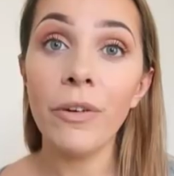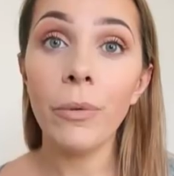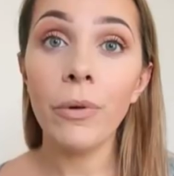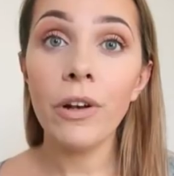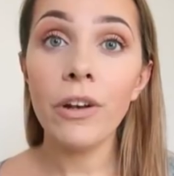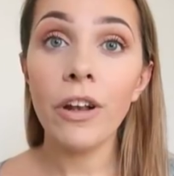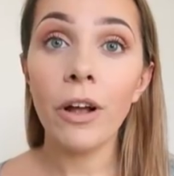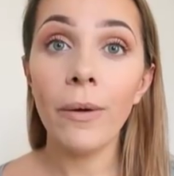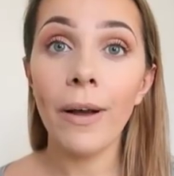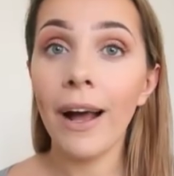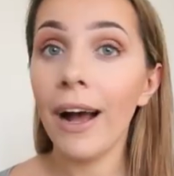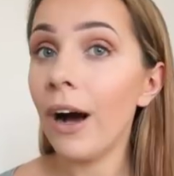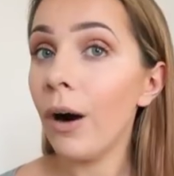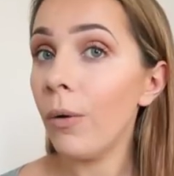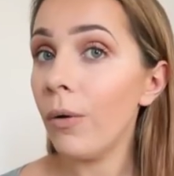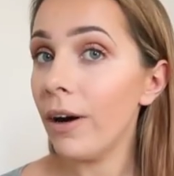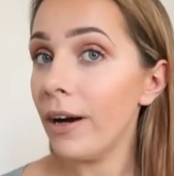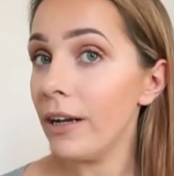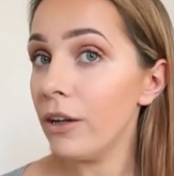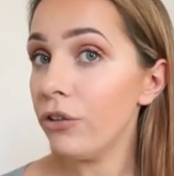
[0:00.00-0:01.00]
you want to know
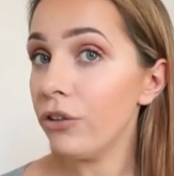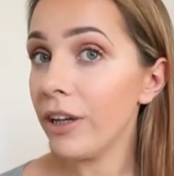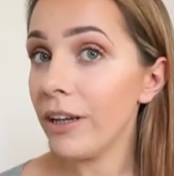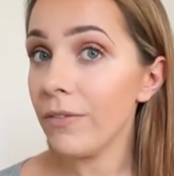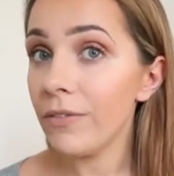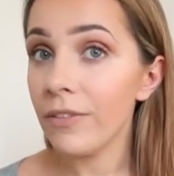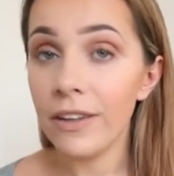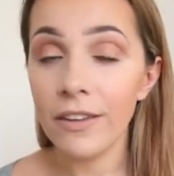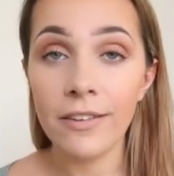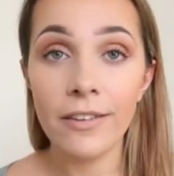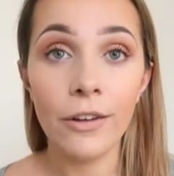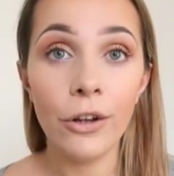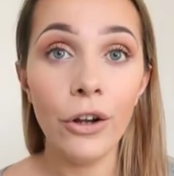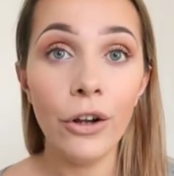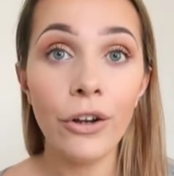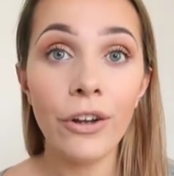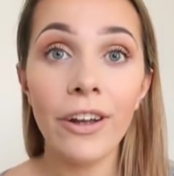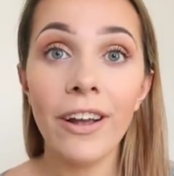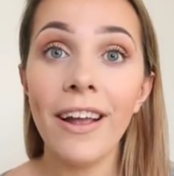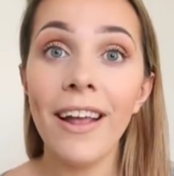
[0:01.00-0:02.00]
how I achieved this
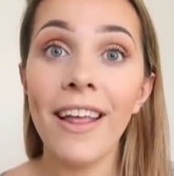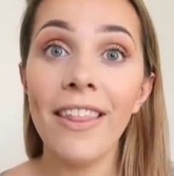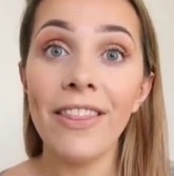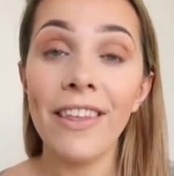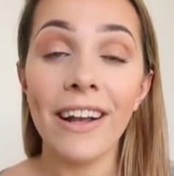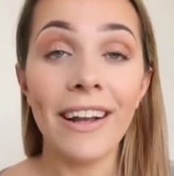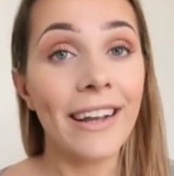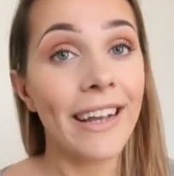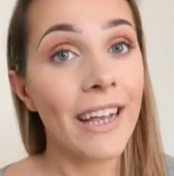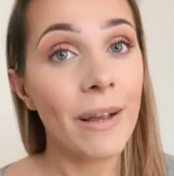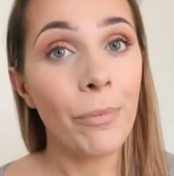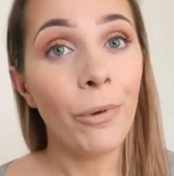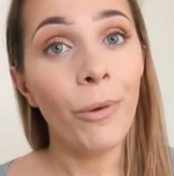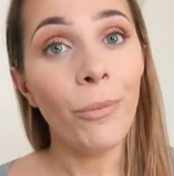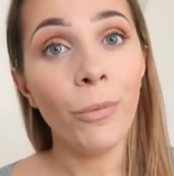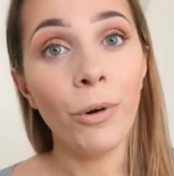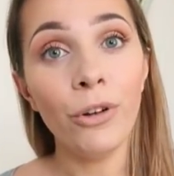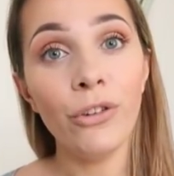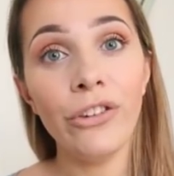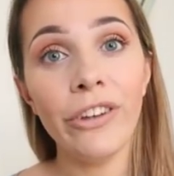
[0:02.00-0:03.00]
look, then keep
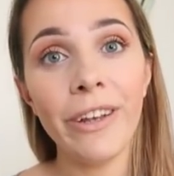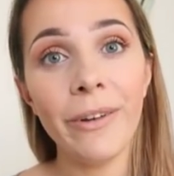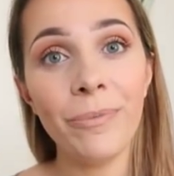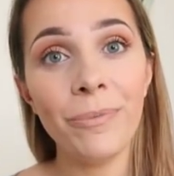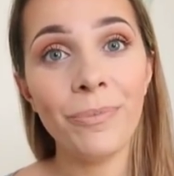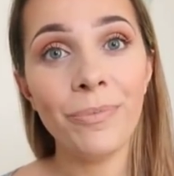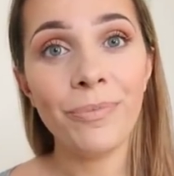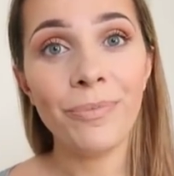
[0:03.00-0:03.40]
on watching.